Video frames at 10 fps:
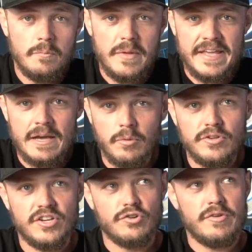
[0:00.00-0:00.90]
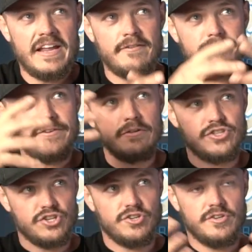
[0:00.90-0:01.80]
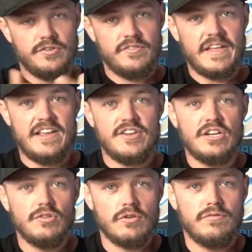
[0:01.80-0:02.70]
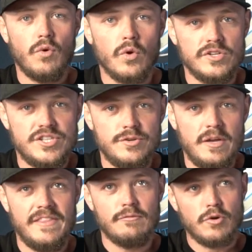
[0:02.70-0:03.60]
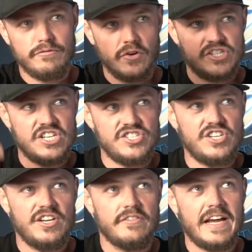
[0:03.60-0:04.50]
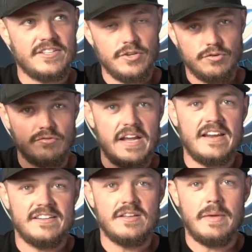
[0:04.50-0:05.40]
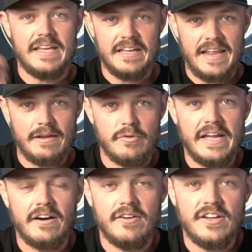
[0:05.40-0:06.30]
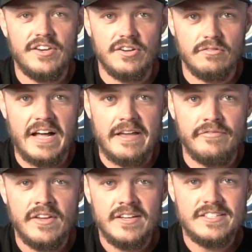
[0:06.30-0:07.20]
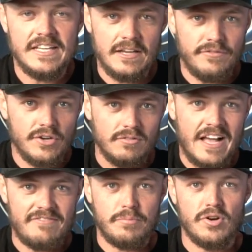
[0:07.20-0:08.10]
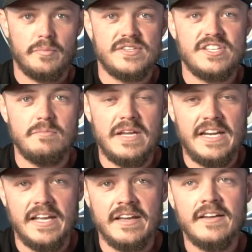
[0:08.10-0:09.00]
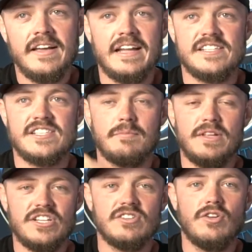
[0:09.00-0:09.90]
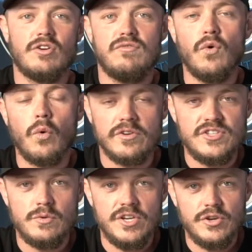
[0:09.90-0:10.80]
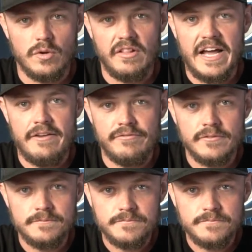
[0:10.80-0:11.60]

Being able to create a future that you can look forward to, and then reverse engineer that to create it, to make it a reality in your life, to give your life purpose and meaning and something to look forward to in your life.